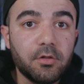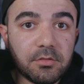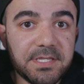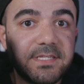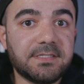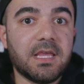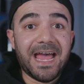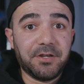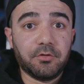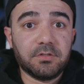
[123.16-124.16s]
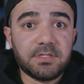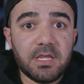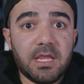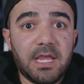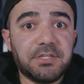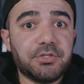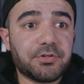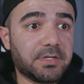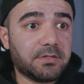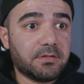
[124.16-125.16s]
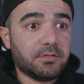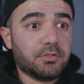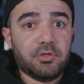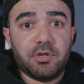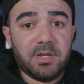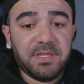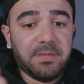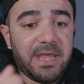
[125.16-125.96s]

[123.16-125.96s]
all these titles and you're gonna be the